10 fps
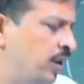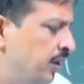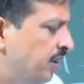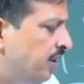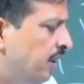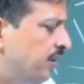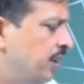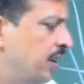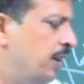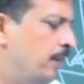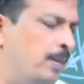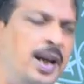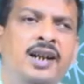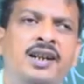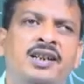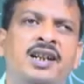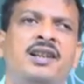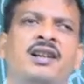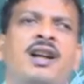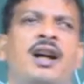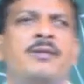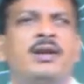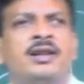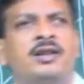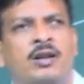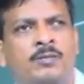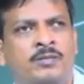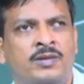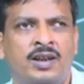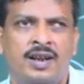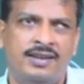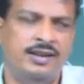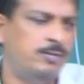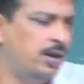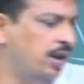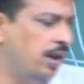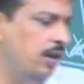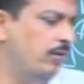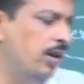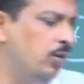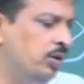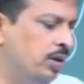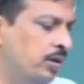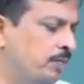I will discuss validity and reliability of assessment and evaluation.